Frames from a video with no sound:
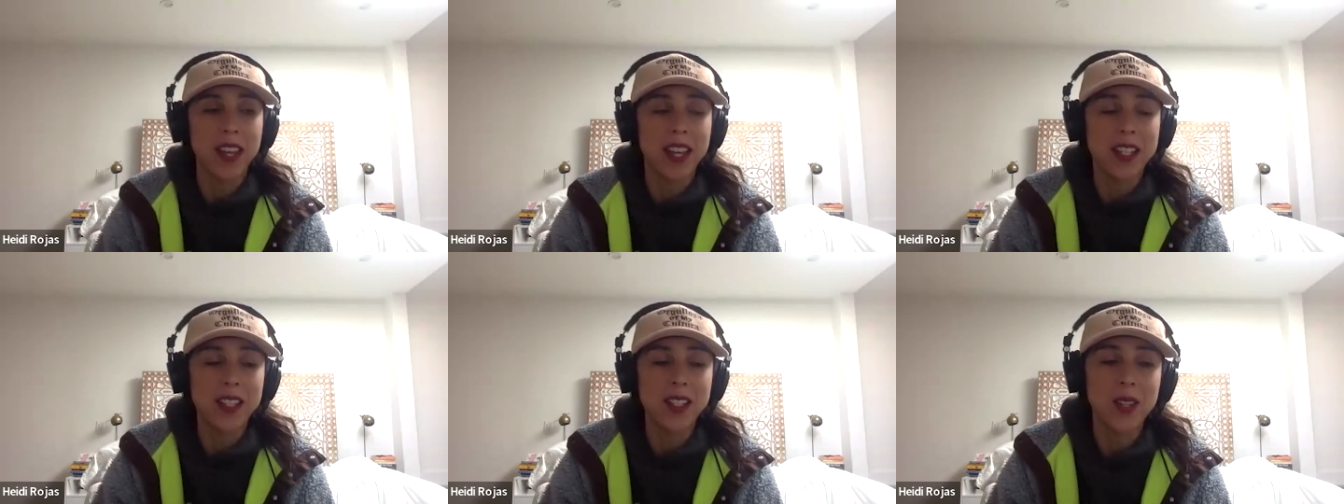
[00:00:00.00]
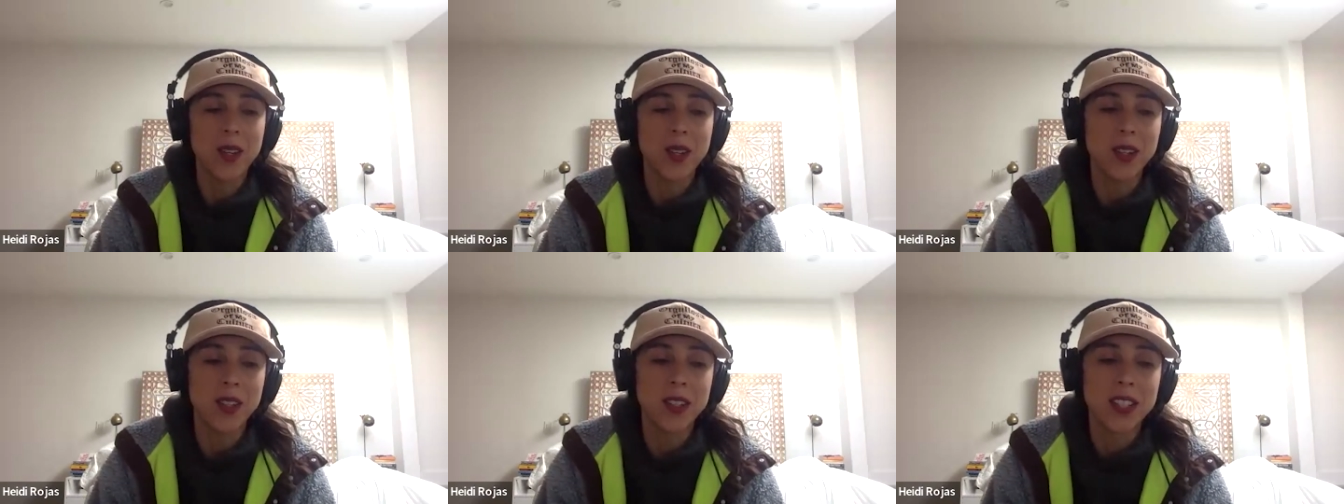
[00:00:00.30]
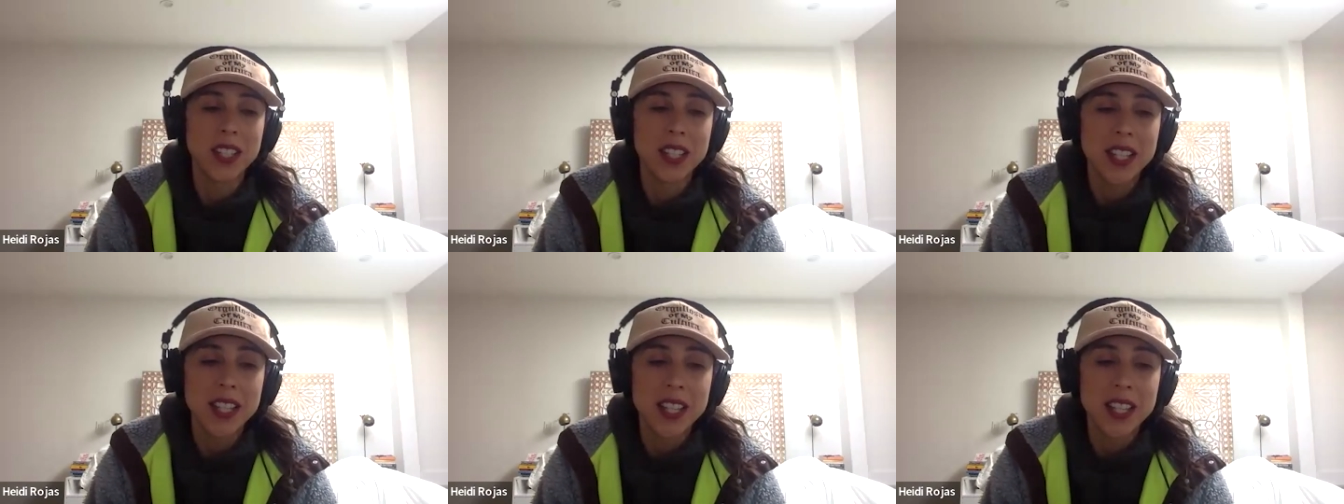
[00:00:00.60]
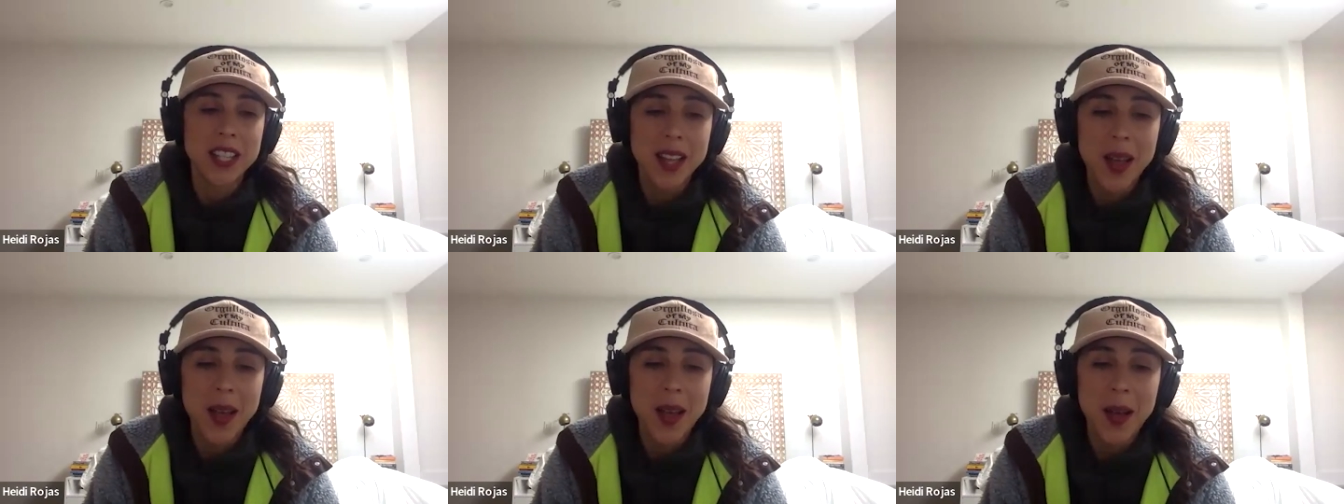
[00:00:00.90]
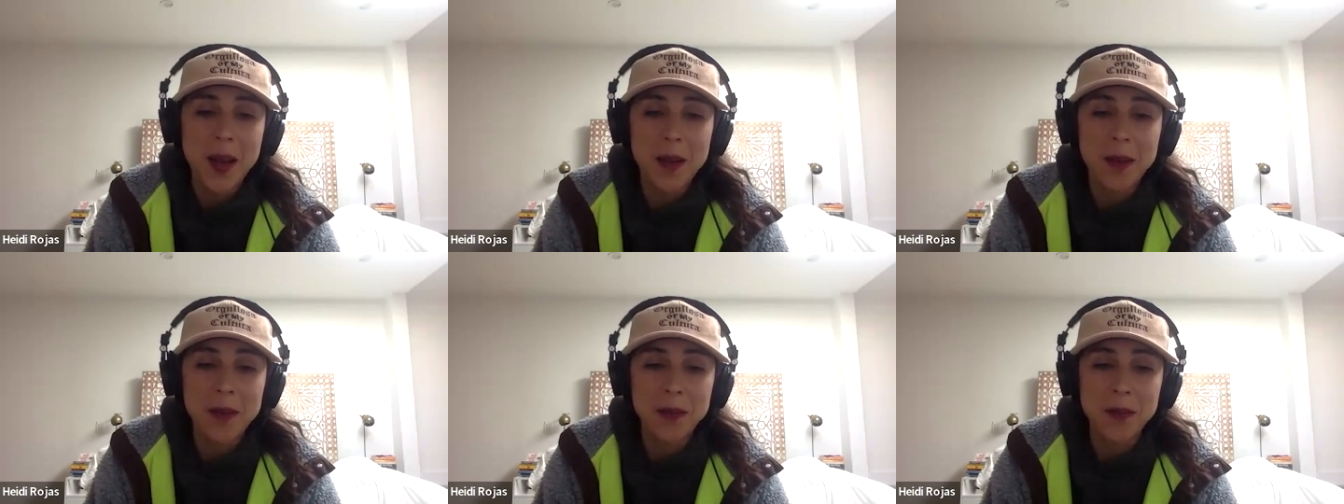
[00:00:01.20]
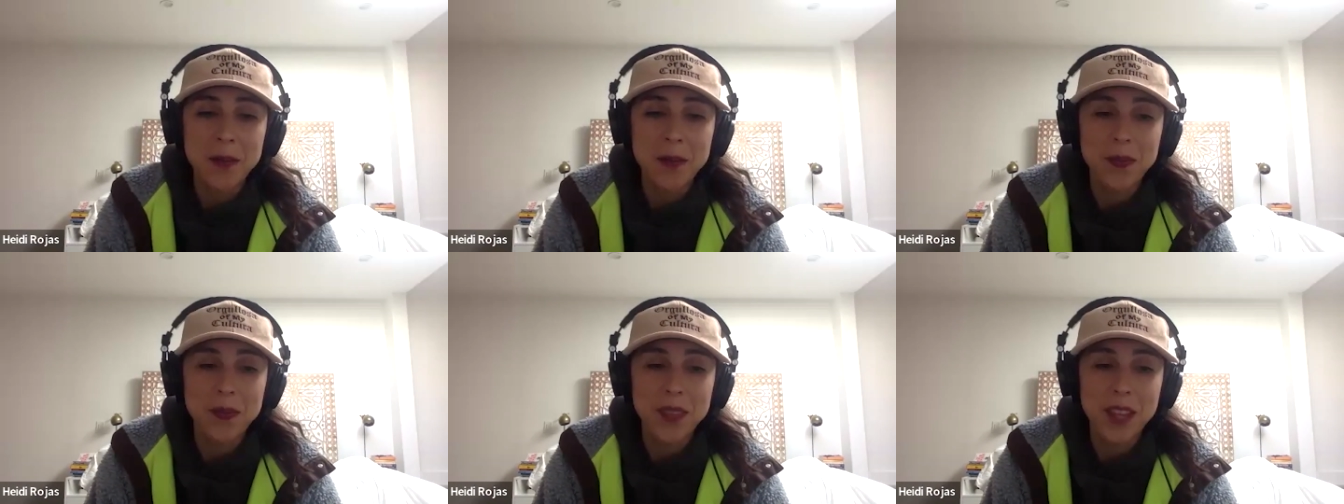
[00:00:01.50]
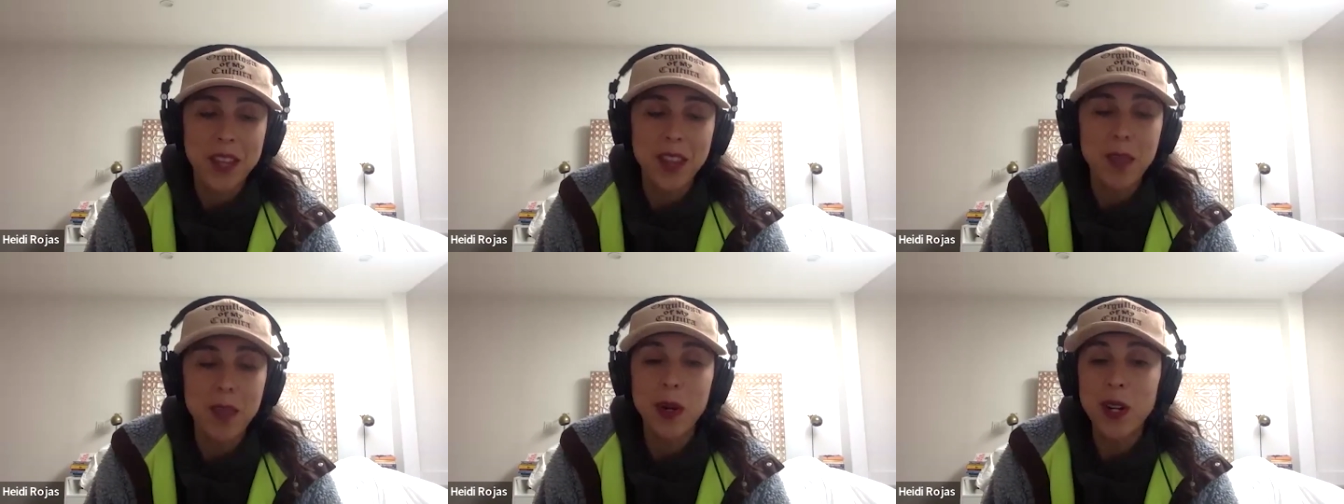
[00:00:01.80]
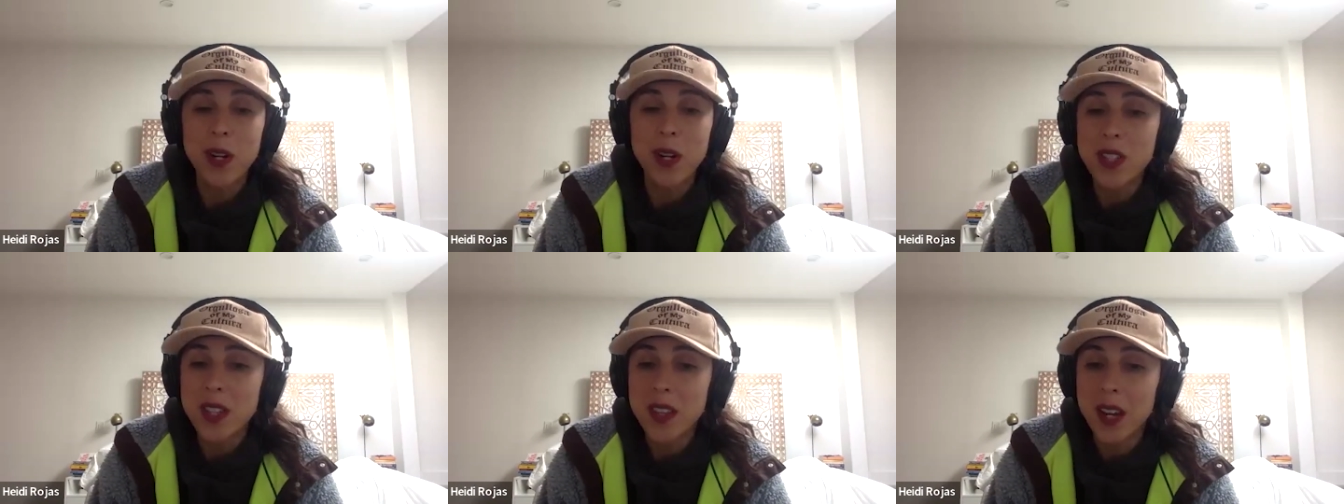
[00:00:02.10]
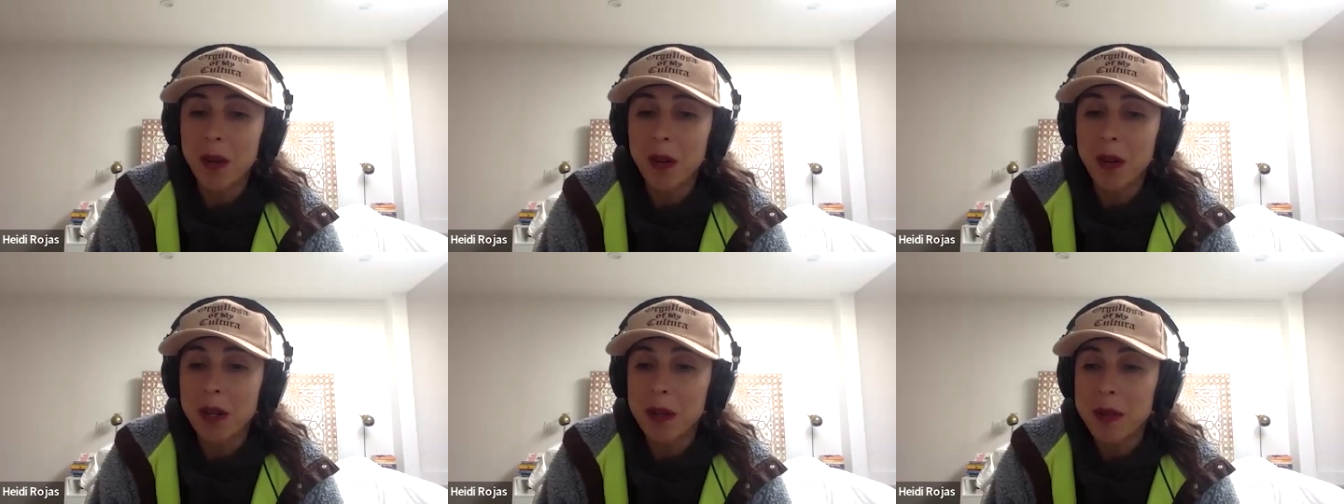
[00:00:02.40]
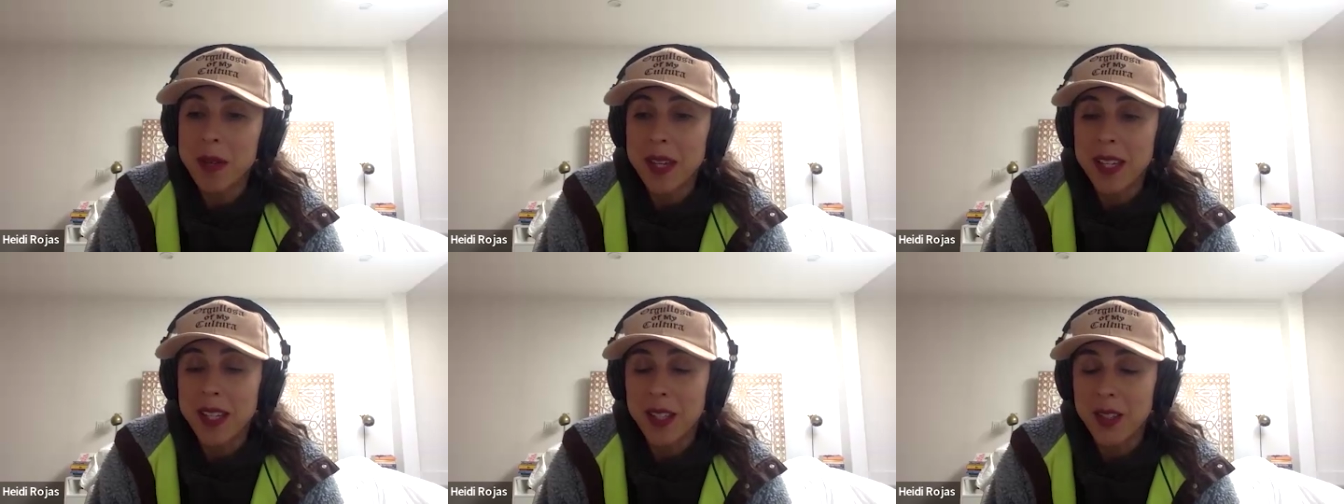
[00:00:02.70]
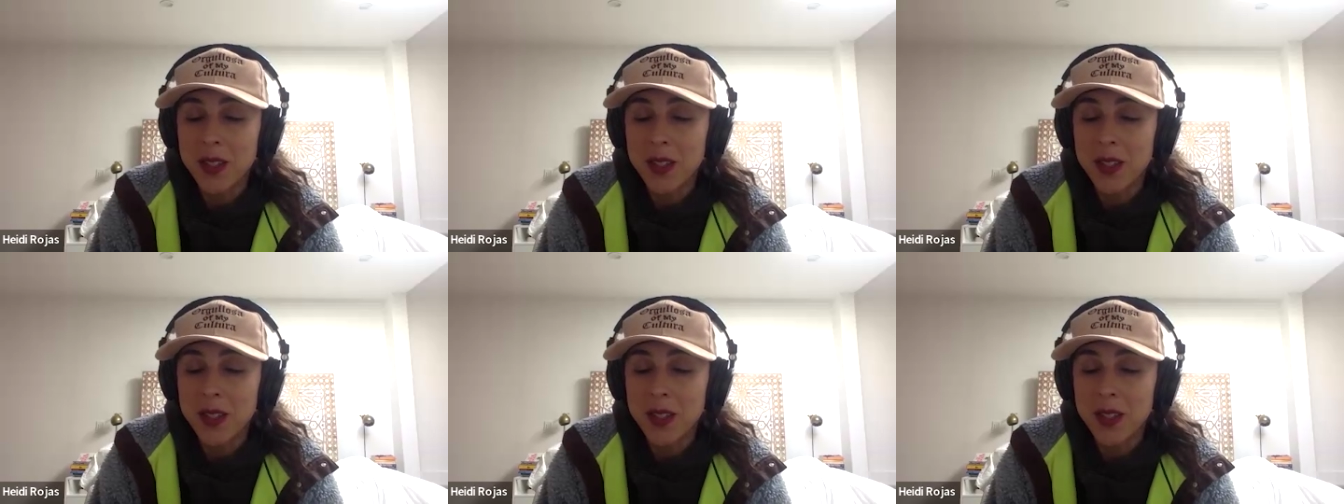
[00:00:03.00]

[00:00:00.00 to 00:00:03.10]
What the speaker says: And so, and the person that I want to be.